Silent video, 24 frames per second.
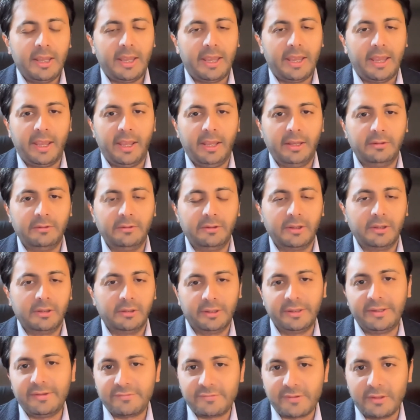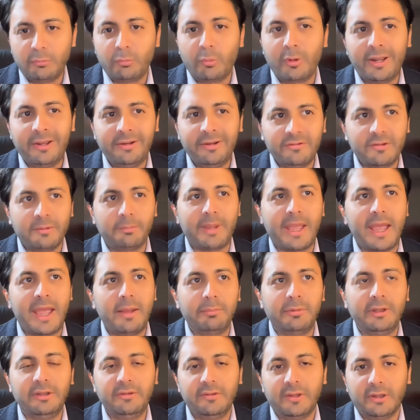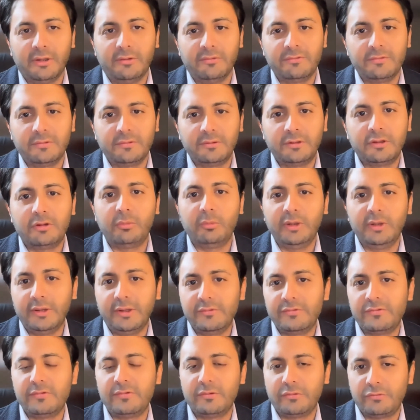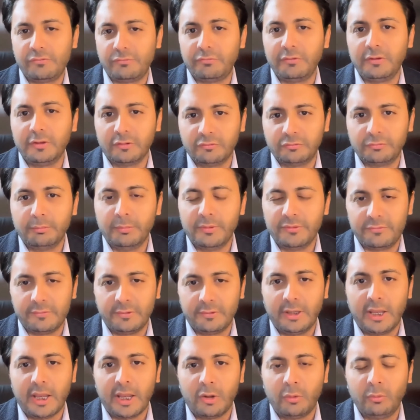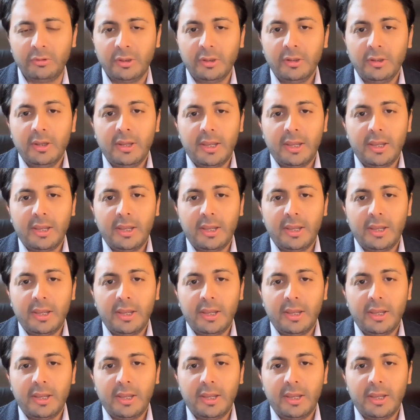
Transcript: And like I said, what ends up happening then is it creates this fear of missing out.